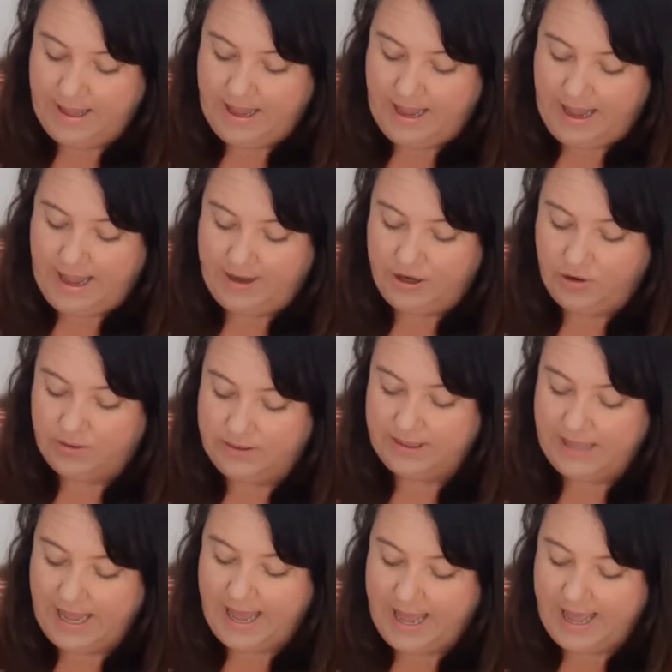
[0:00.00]
and your
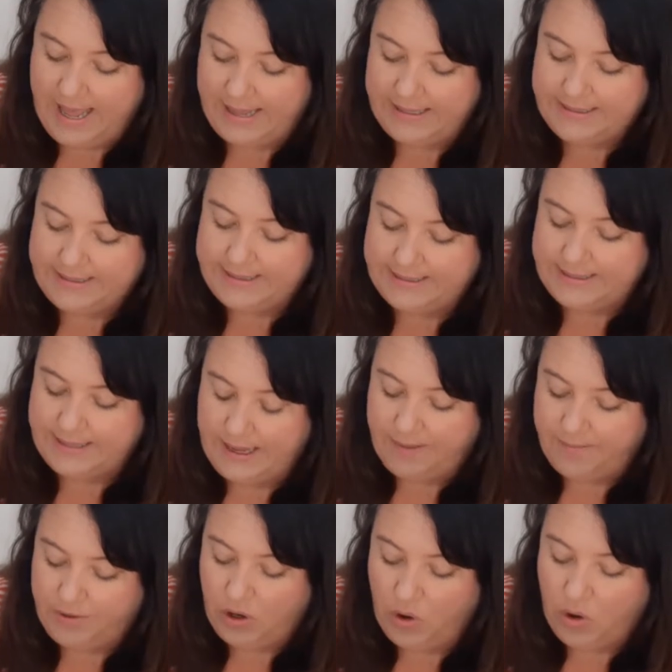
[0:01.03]
legs,
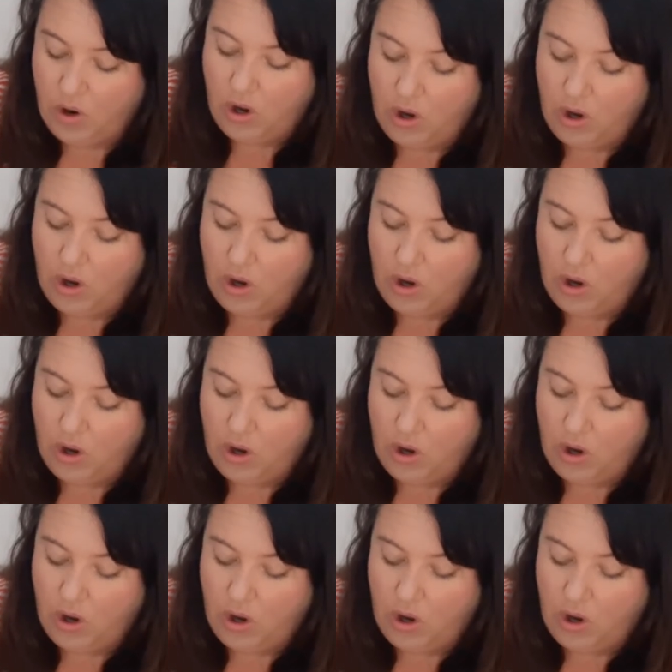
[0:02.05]
your